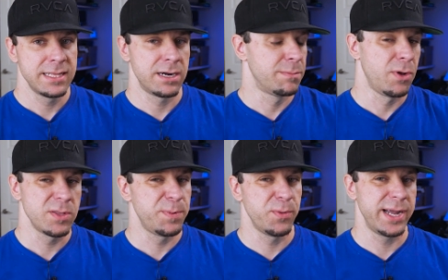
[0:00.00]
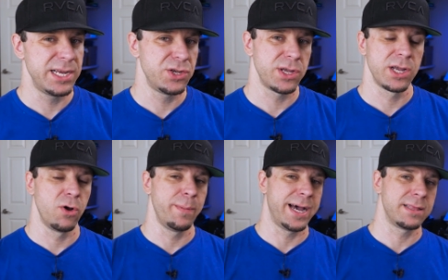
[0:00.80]
there are multiple ways you could
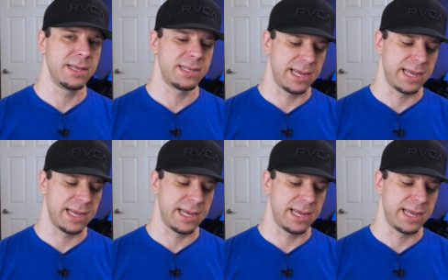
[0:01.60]
go about this.